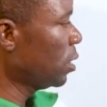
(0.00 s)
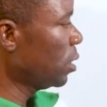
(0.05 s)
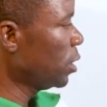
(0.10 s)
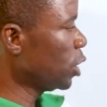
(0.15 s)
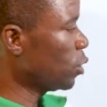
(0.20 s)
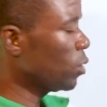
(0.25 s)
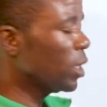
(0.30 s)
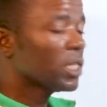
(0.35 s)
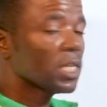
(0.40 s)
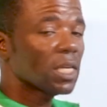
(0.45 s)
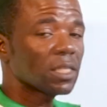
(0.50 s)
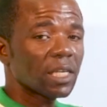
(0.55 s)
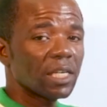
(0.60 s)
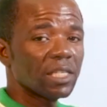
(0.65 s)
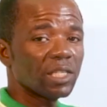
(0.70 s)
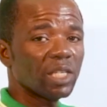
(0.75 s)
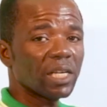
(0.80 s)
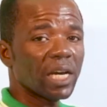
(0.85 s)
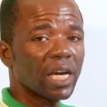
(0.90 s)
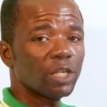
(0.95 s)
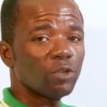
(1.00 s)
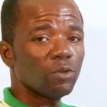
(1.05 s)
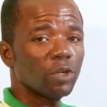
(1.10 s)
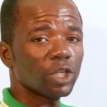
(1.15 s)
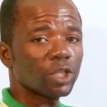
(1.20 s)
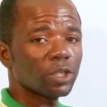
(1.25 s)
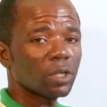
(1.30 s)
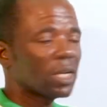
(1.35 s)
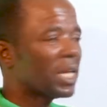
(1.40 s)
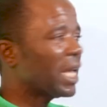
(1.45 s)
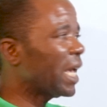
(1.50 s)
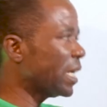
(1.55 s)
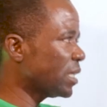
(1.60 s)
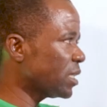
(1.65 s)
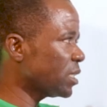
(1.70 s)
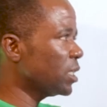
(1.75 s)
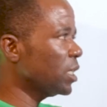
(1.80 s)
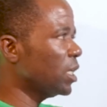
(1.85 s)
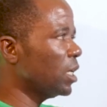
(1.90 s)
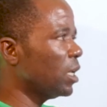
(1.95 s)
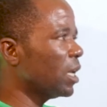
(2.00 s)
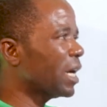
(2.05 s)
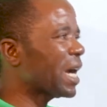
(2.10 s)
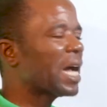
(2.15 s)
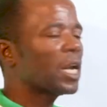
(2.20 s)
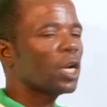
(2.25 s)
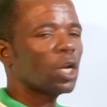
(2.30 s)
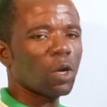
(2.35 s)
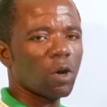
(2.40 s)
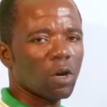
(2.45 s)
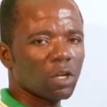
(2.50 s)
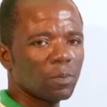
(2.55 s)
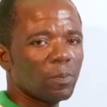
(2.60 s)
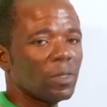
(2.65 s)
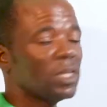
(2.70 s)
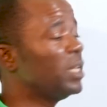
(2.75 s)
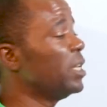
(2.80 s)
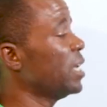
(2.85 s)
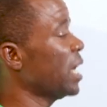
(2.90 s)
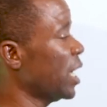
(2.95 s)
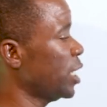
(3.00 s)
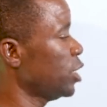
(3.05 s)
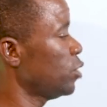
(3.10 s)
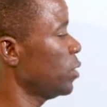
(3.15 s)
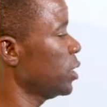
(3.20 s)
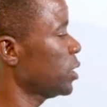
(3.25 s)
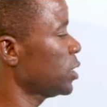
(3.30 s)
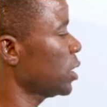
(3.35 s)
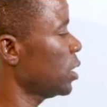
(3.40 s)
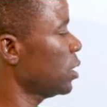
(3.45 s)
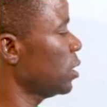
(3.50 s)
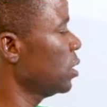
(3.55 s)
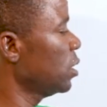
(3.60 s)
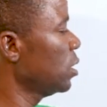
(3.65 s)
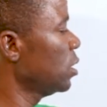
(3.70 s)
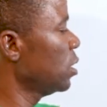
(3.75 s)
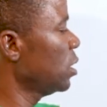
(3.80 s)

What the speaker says: The correct answer is dehydration. Ethene cannot be dehydrated.